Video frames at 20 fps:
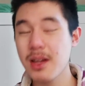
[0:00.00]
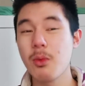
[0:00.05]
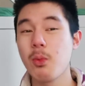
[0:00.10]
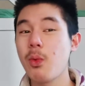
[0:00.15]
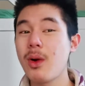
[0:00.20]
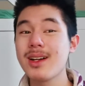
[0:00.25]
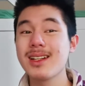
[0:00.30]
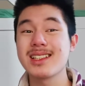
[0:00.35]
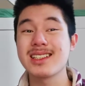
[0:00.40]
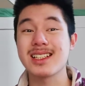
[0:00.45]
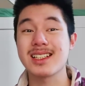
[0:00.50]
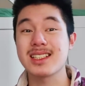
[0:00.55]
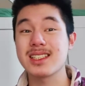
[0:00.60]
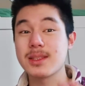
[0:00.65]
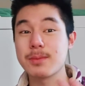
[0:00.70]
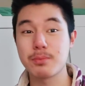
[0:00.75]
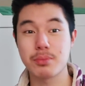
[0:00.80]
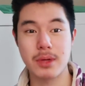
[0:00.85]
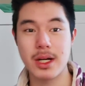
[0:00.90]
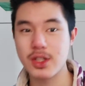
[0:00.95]
and one is
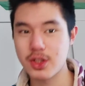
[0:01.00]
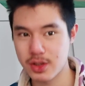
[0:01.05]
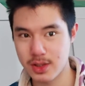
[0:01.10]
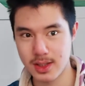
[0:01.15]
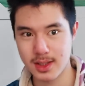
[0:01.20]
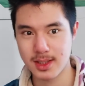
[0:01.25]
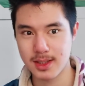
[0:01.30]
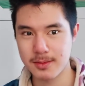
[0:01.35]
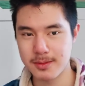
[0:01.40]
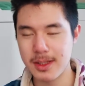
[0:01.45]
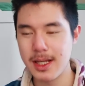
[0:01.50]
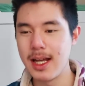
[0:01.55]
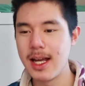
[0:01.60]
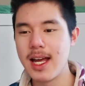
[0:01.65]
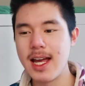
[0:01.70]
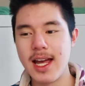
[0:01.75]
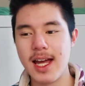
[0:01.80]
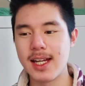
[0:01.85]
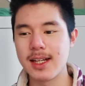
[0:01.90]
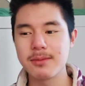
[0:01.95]
expressionism.
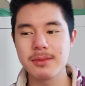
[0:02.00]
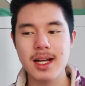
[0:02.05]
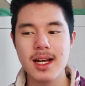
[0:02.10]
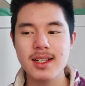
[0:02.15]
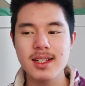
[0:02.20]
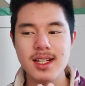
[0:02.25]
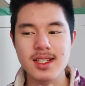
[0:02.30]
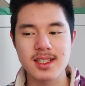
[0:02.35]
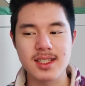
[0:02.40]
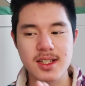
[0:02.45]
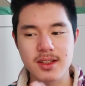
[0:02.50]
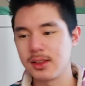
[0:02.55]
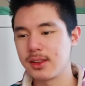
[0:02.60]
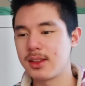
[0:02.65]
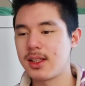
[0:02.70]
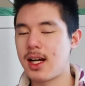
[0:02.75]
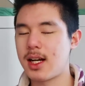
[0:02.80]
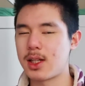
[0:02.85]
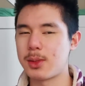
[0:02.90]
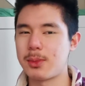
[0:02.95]
And I'm not
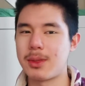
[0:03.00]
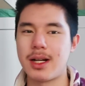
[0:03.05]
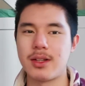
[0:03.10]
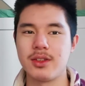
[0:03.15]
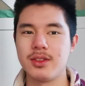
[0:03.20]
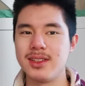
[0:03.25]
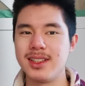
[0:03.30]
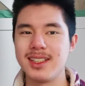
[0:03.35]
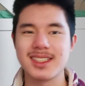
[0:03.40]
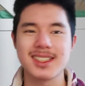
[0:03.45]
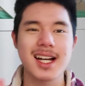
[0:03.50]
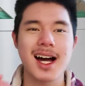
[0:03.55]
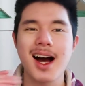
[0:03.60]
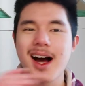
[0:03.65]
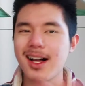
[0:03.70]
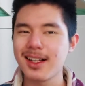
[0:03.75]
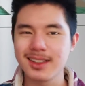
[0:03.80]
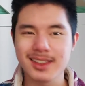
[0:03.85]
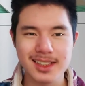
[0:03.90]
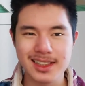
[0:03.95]
necessarily talking about,
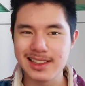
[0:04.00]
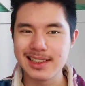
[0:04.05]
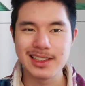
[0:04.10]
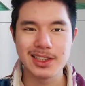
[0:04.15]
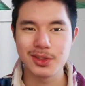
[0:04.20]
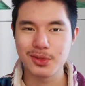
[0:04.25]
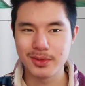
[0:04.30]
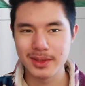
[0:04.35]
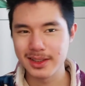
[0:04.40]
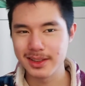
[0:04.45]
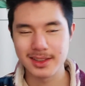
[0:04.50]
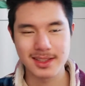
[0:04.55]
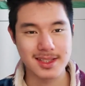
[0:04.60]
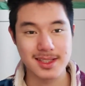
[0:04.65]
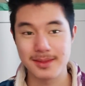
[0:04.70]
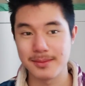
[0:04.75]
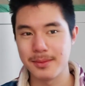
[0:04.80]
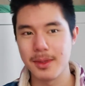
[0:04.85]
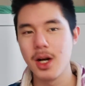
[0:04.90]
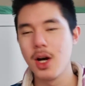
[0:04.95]
Italian
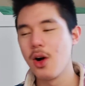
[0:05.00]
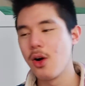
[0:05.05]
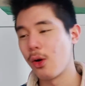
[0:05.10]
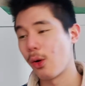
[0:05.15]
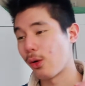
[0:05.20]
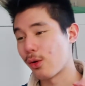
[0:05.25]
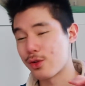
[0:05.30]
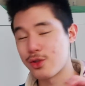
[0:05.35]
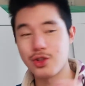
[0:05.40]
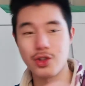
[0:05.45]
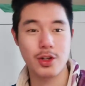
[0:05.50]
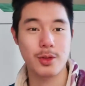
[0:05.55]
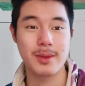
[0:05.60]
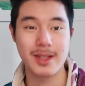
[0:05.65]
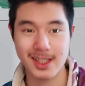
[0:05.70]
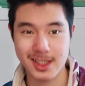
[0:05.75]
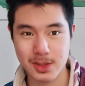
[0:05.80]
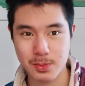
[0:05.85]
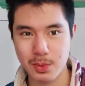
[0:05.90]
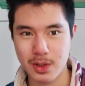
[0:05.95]
neorealism or
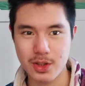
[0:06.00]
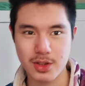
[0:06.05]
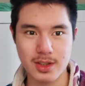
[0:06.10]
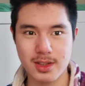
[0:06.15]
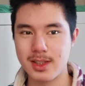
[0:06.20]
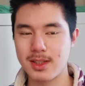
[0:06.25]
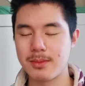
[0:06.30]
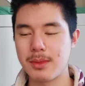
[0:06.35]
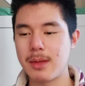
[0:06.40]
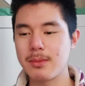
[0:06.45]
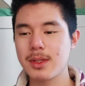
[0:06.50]
German expressionism.